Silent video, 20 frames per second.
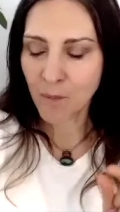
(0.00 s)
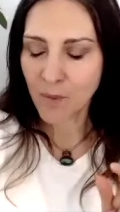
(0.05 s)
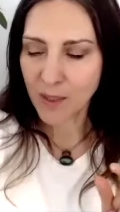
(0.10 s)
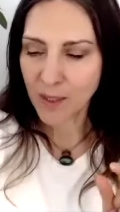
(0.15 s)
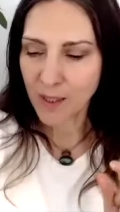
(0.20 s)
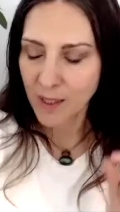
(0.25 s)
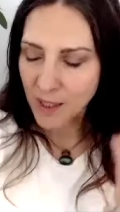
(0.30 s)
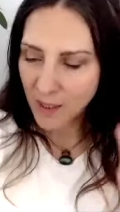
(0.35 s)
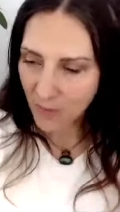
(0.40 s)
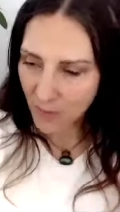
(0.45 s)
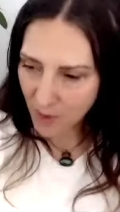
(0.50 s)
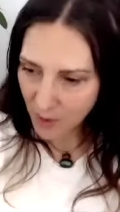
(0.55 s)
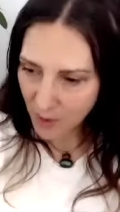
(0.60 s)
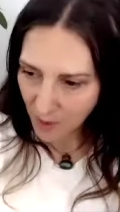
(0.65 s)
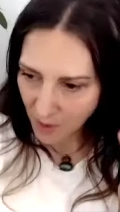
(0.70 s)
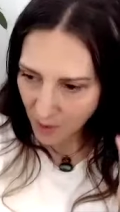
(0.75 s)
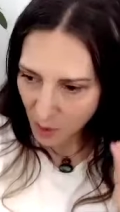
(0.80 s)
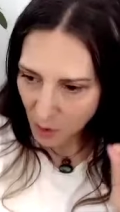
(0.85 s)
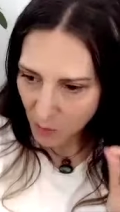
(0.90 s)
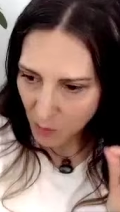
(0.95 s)
And I've
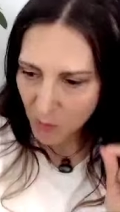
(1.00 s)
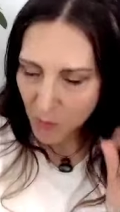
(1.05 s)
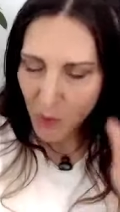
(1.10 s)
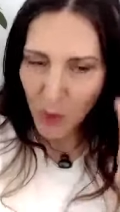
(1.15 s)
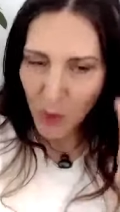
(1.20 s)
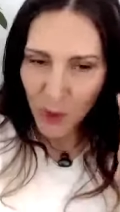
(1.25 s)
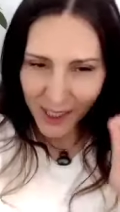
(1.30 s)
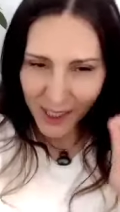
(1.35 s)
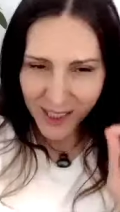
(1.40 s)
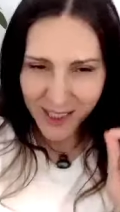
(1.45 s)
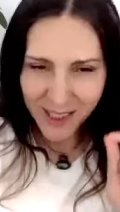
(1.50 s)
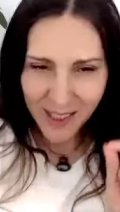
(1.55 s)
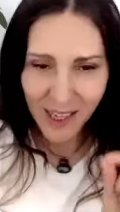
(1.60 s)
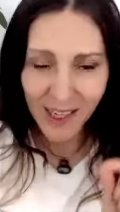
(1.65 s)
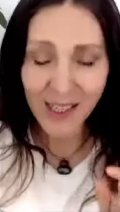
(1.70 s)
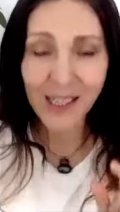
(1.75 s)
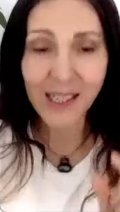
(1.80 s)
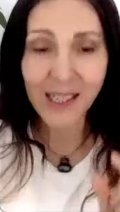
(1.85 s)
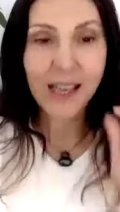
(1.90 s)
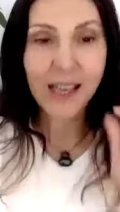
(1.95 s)
said this before and I say
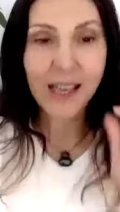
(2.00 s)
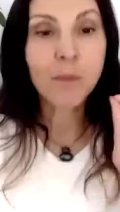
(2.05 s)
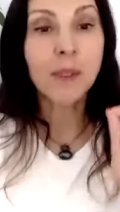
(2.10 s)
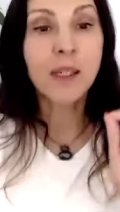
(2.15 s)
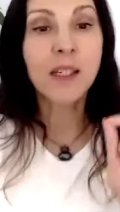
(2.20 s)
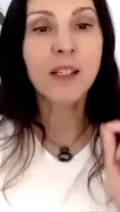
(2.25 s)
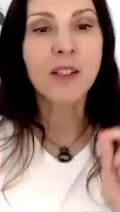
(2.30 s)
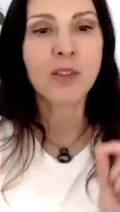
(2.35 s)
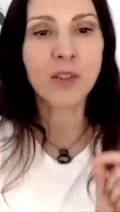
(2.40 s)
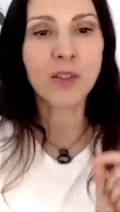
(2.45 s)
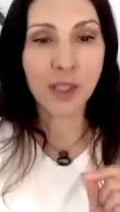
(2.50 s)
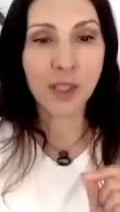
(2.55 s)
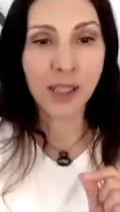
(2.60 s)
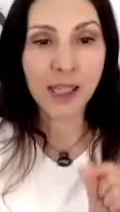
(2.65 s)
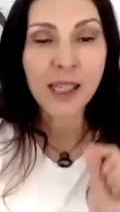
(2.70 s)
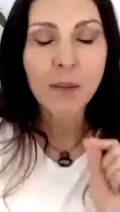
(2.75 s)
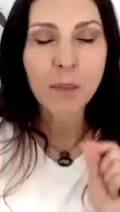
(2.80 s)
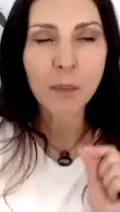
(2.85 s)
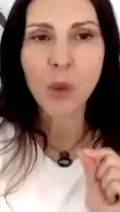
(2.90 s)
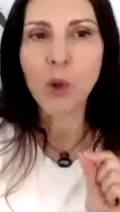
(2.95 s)
it again, but it's really
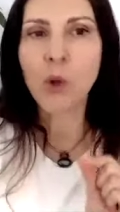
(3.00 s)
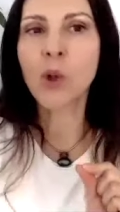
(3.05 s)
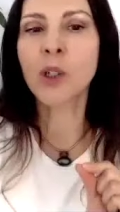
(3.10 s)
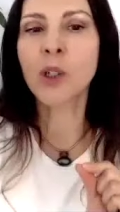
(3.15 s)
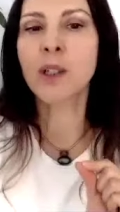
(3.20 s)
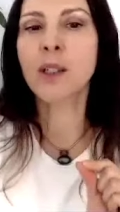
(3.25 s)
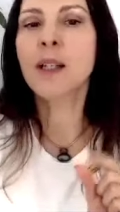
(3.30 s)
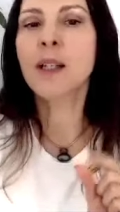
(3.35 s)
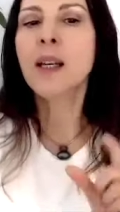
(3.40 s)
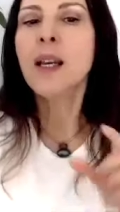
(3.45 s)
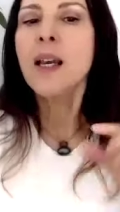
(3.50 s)
important.